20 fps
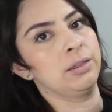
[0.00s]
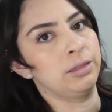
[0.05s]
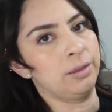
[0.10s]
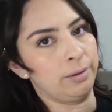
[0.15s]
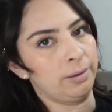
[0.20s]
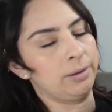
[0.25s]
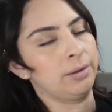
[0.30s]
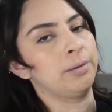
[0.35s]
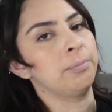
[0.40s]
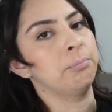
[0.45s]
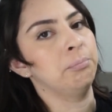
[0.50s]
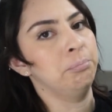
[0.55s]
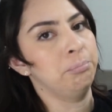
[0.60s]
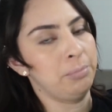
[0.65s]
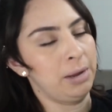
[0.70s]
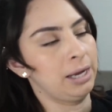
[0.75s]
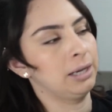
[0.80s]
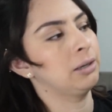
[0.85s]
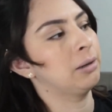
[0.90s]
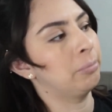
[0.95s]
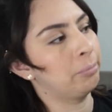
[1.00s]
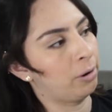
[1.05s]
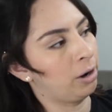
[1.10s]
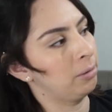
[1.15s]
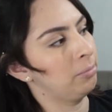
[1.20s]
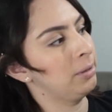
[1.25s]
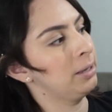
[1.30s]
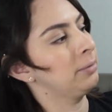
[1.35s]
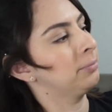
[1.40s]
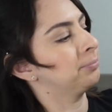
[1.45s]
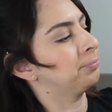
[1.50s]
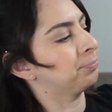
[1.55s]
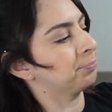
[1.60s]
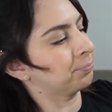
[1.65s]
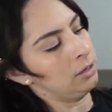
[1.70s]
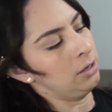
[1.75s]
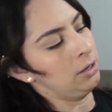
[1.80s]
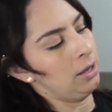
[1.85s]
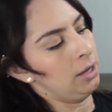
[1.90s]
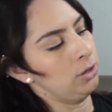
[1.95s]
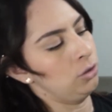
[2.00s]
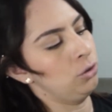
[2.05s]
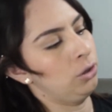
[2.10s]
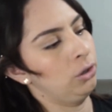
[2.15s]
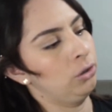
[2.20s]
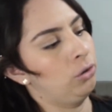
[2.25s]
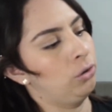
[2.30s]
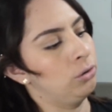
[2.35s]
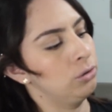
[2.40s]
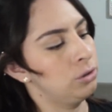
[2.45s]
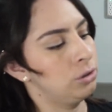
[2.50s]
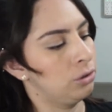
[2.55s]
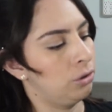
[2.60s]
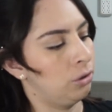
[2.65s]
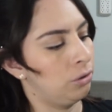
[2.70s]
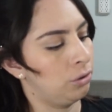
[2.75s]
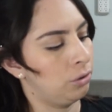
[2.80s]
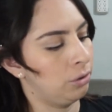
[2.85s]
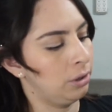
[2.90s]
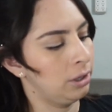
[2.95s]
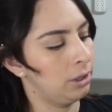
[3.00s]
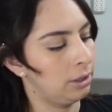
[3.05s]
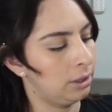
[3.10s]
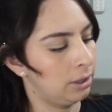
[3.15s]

the main compartment. You can also